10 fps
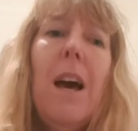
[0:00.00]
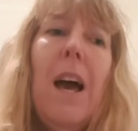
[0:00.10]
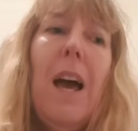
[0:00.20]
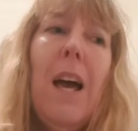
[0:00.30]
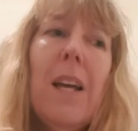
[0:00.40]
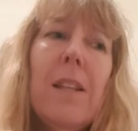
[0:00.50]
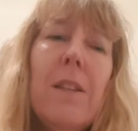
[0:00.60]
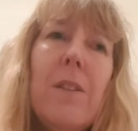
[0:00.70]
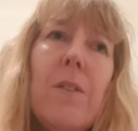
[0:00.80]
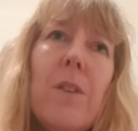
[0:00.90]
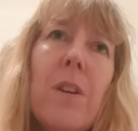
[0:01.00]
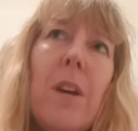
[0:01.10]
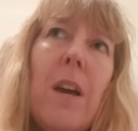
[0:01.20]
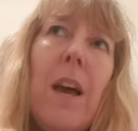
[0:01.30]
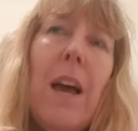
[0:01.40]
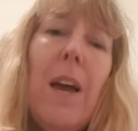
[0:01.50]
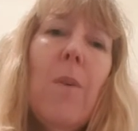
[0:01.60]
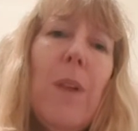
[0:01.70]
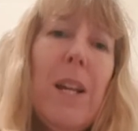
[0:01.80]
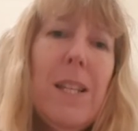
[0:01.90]
and how
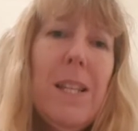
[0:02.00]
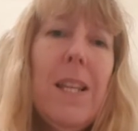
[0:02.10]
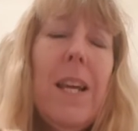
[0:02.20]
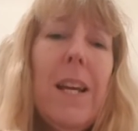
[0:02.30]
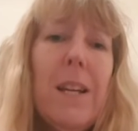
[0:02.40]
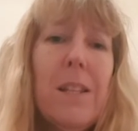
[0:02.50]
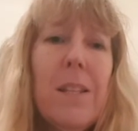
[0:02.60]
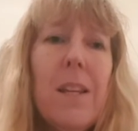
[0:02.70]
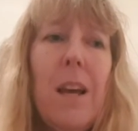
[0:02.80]
that is linked,